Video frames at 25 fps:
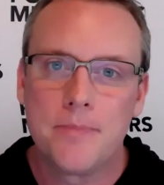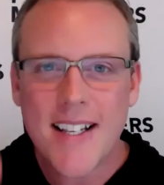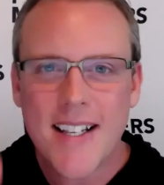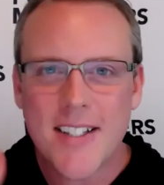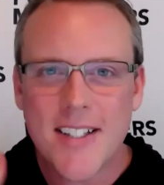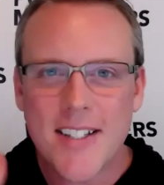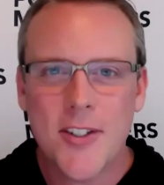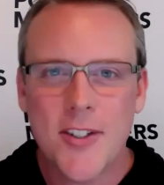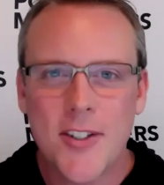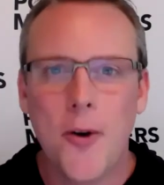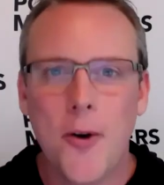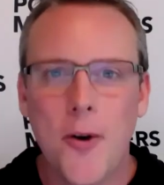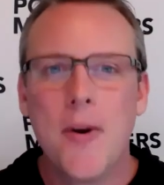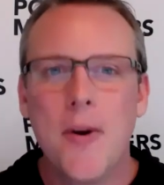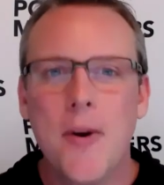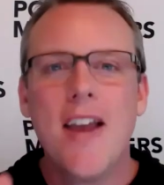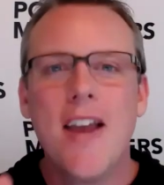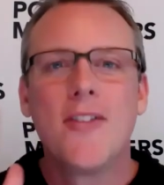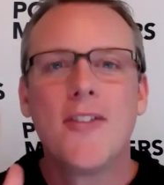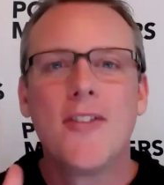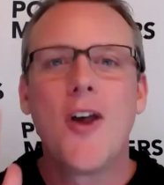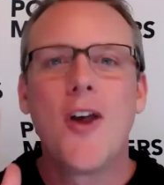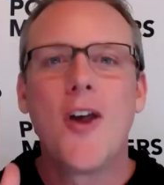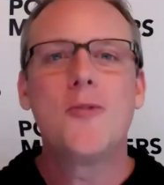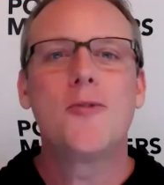So
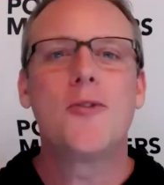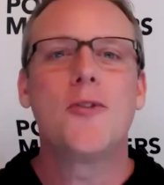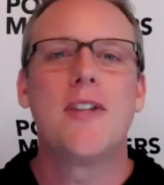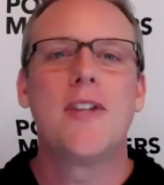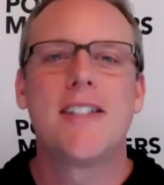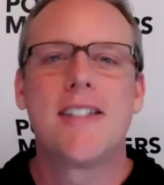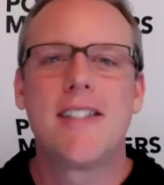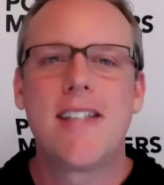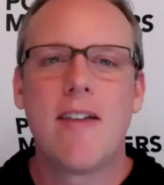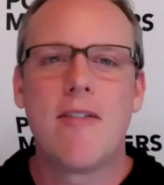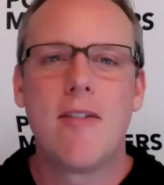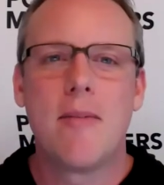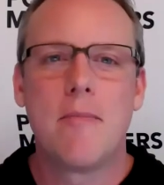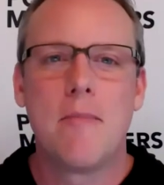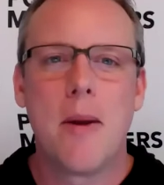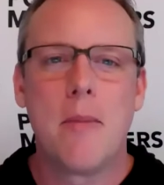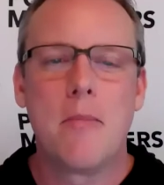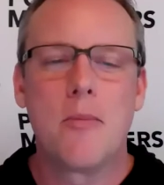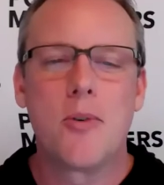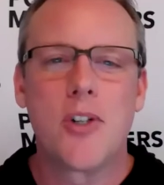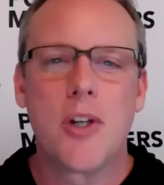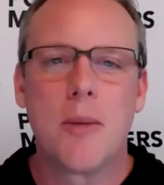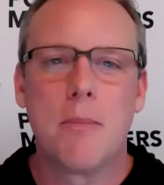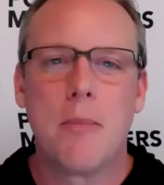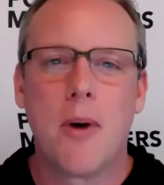those are the 7
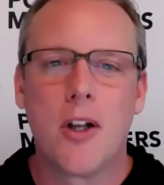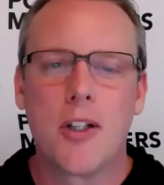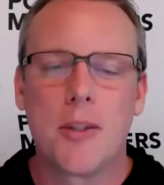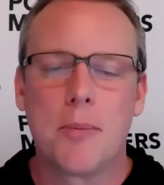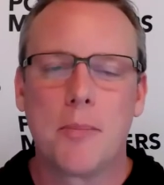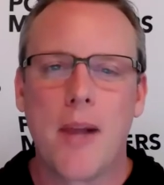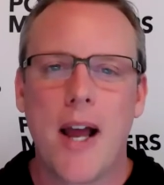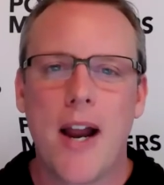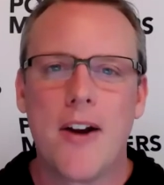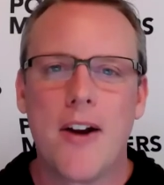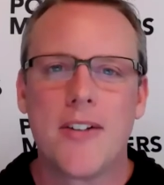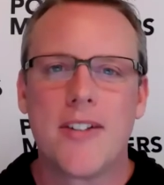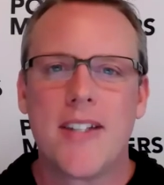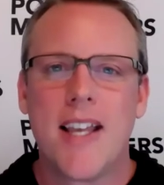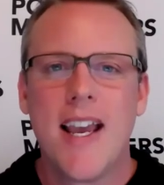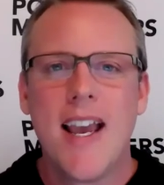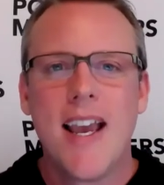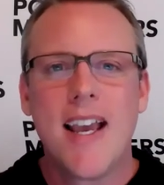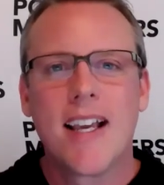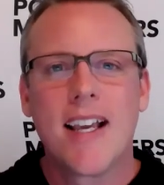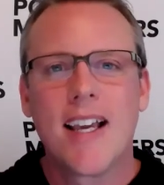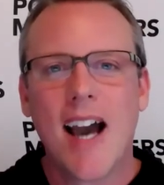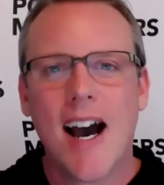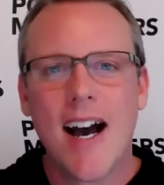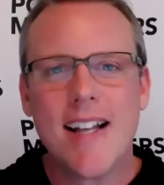membership multipliers:
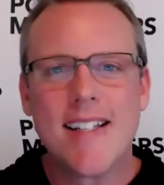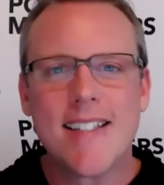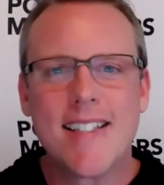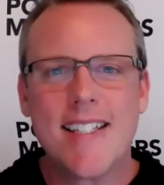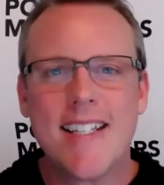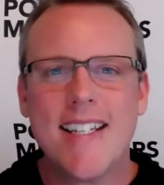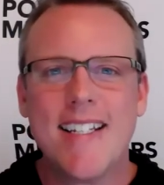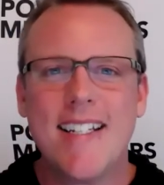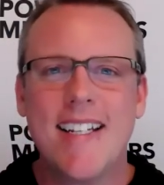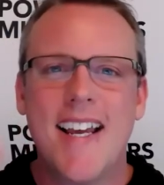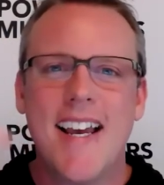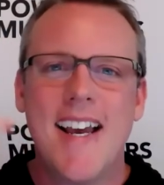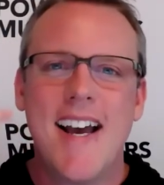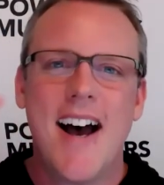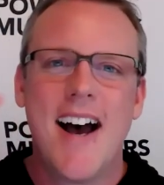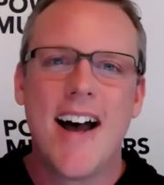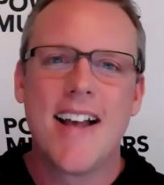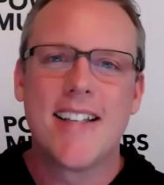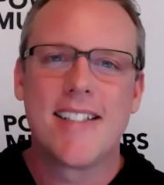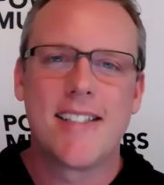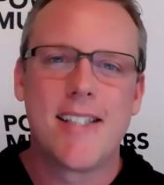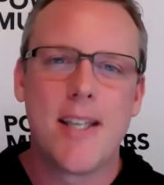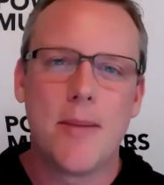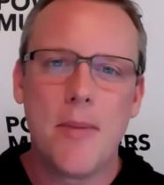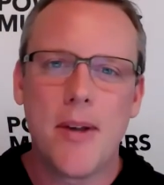content,
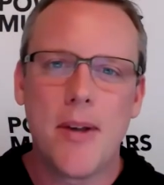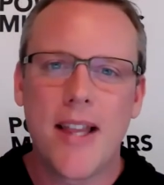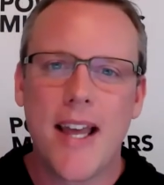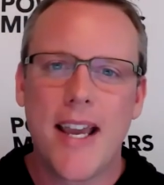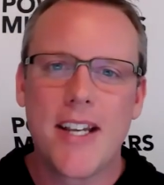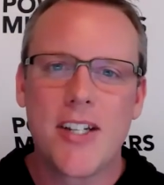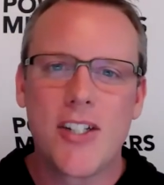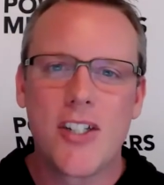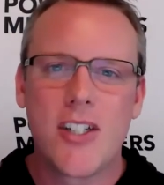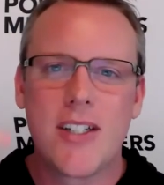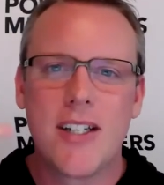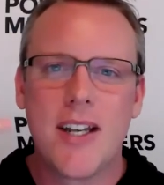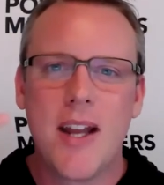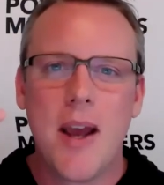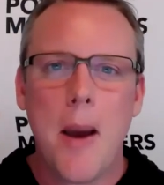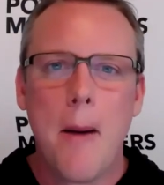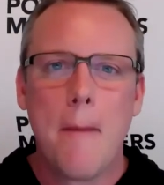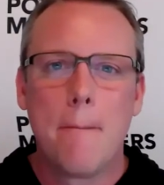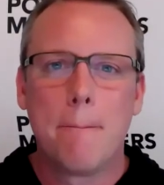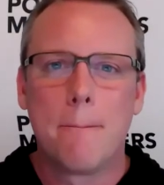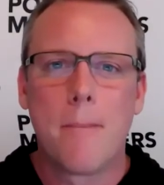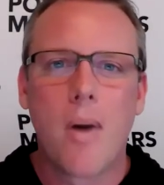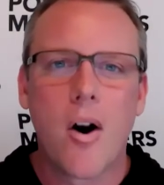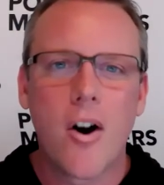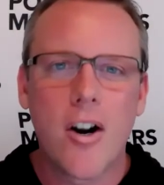assimilation,
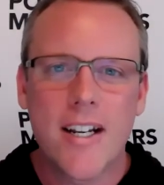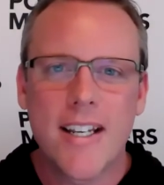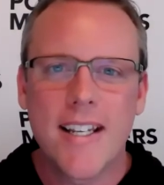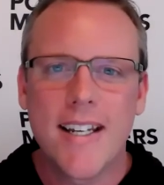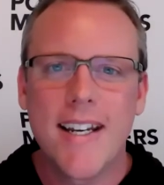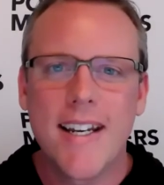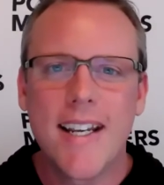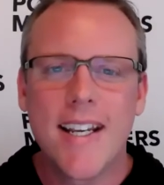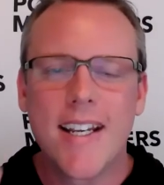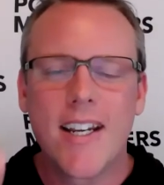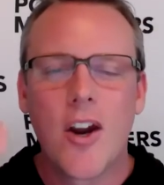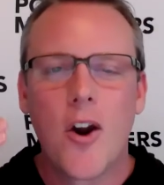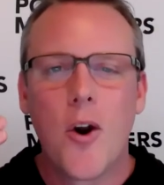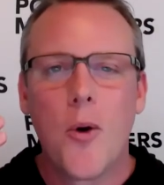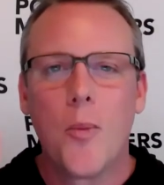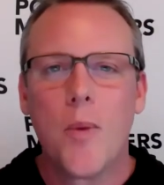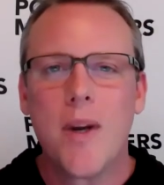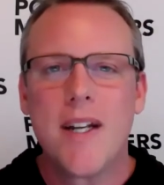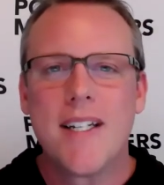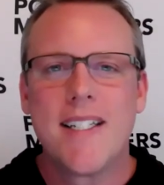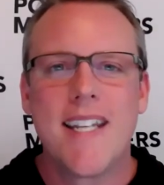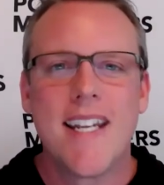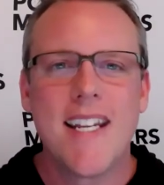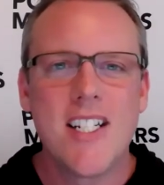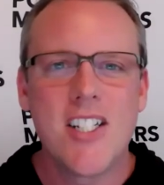marketing,
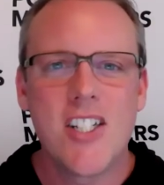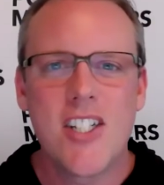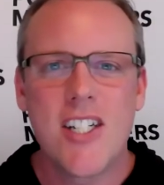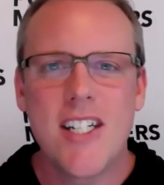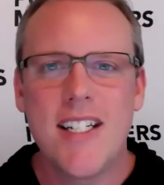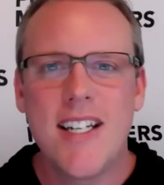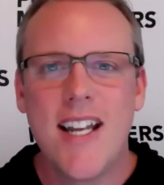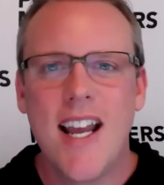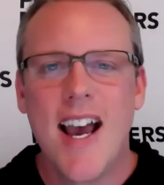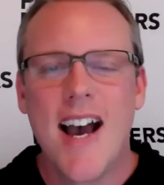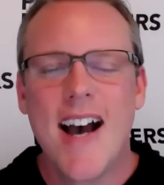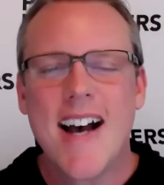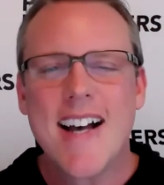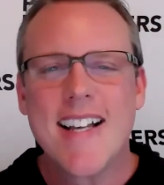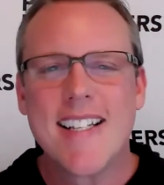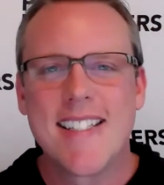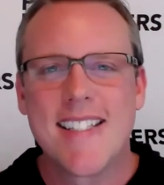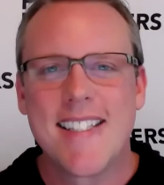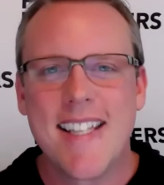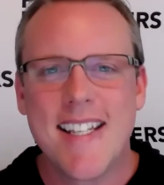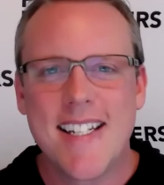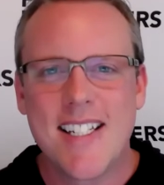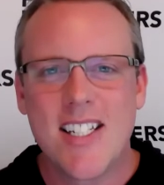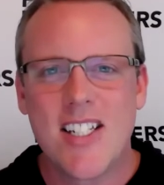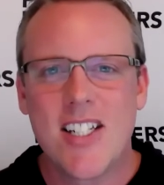retention,
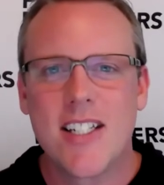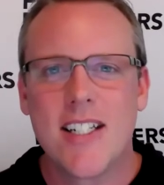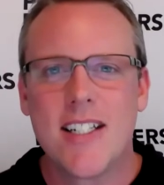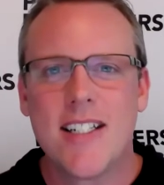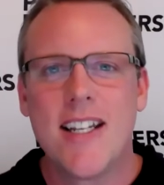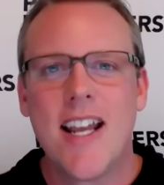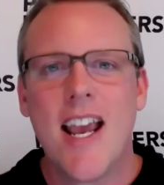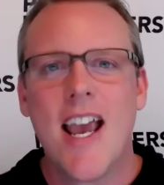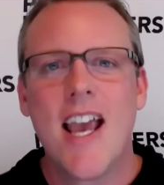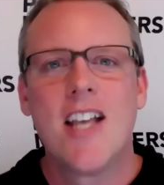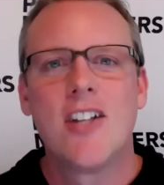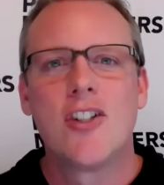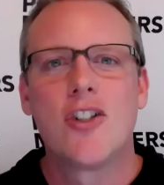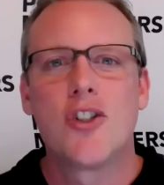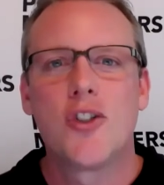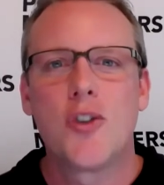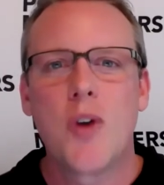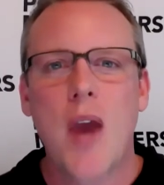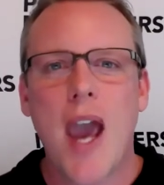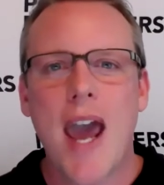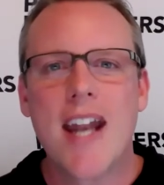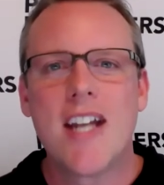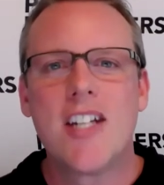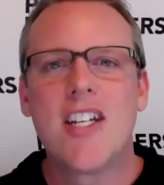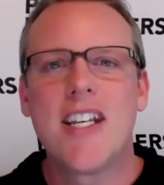ascension,
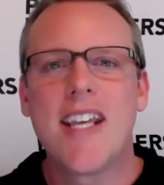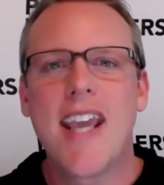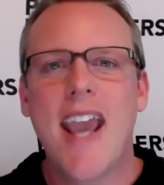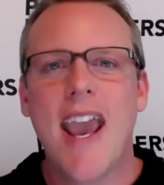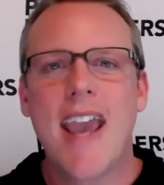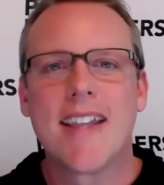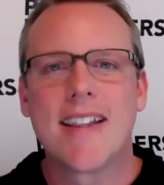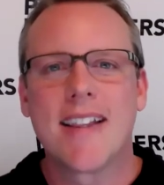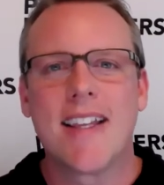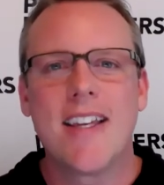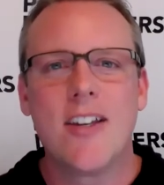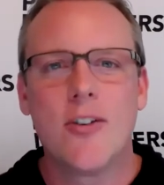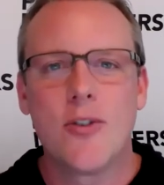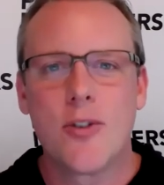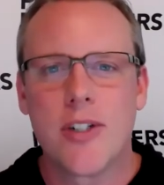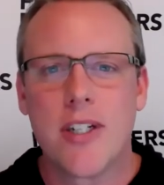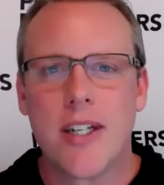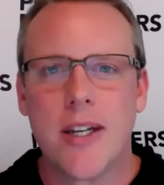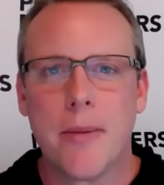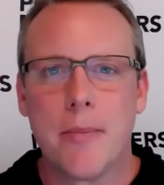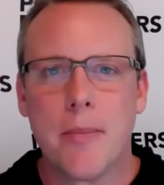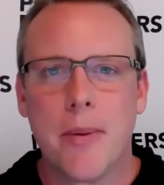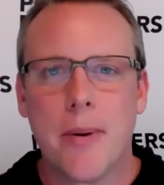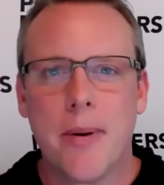strategy, and leadership.